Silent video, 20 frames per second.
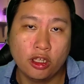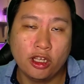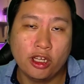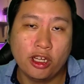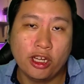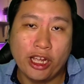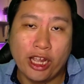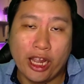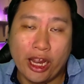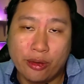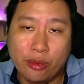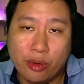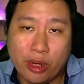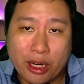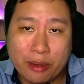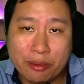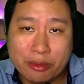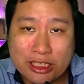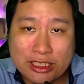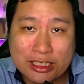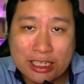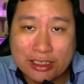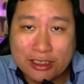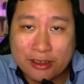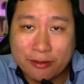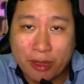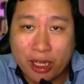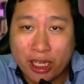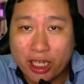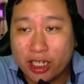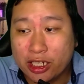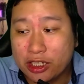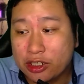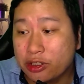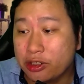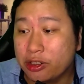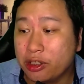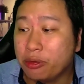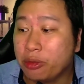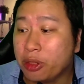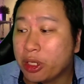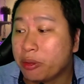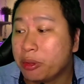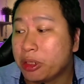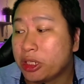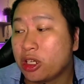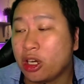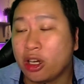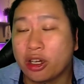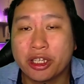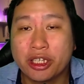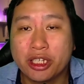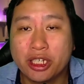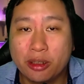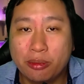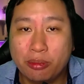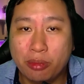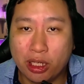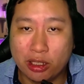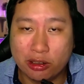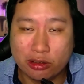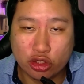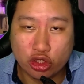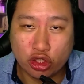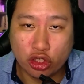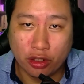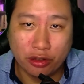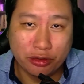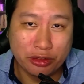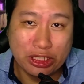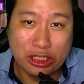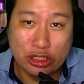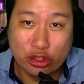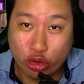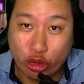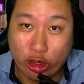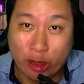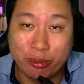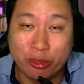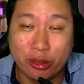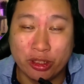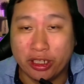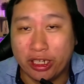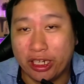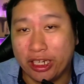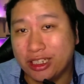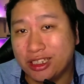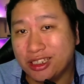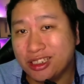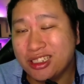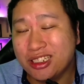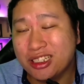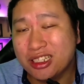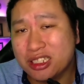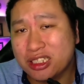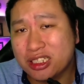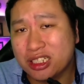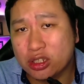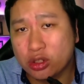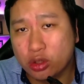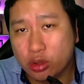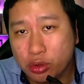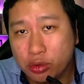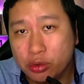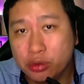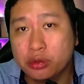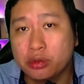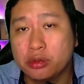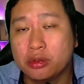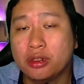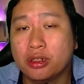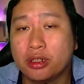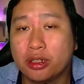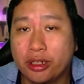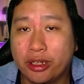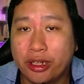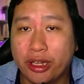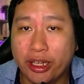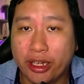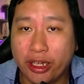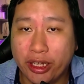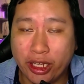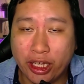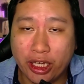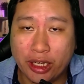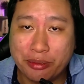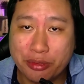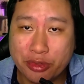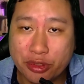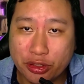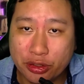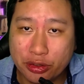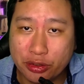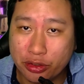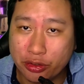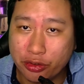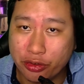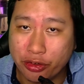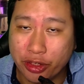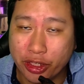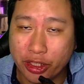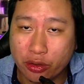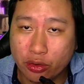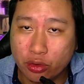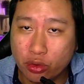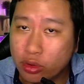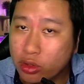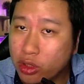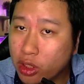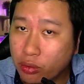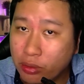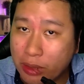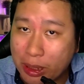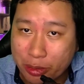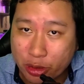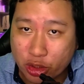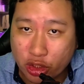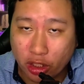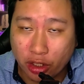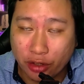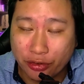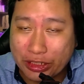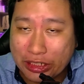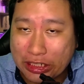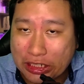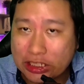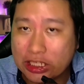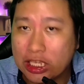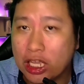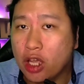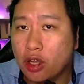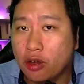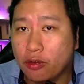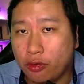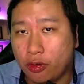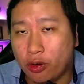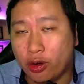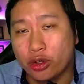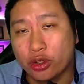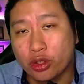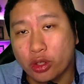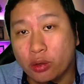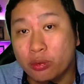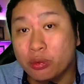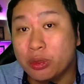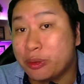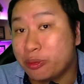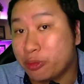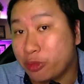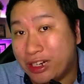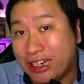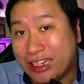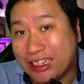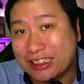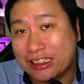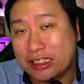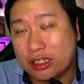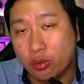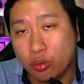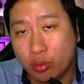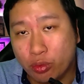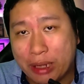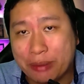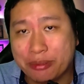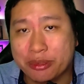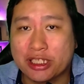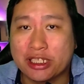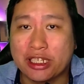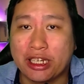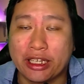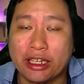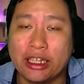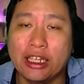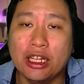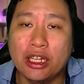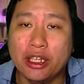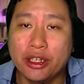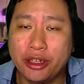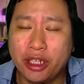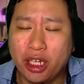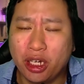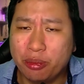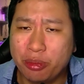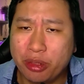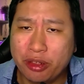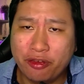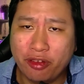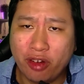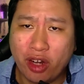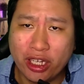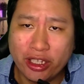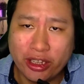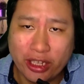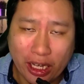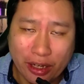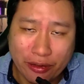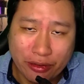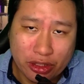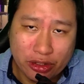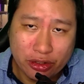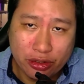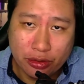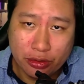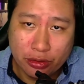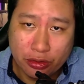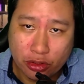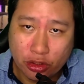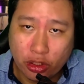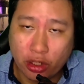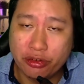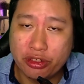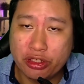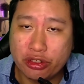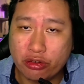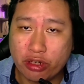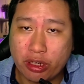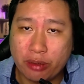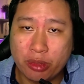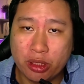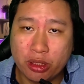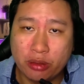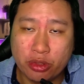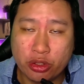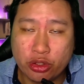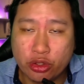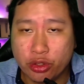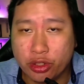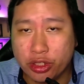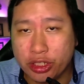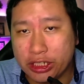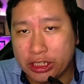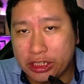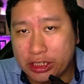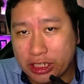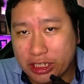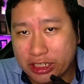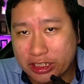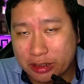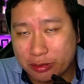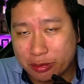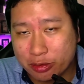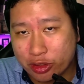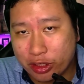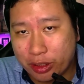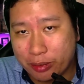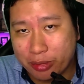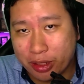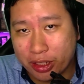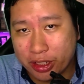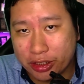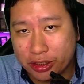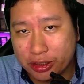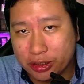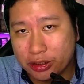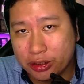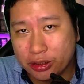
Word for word: Hey, what up decisive marketers? Today we're going to be talking about StoryScraper and this is a tool that helps you to create Google Web Stories for your WordPress website. Now, before I dive into StoryScraper, be sure to hit that subscribe button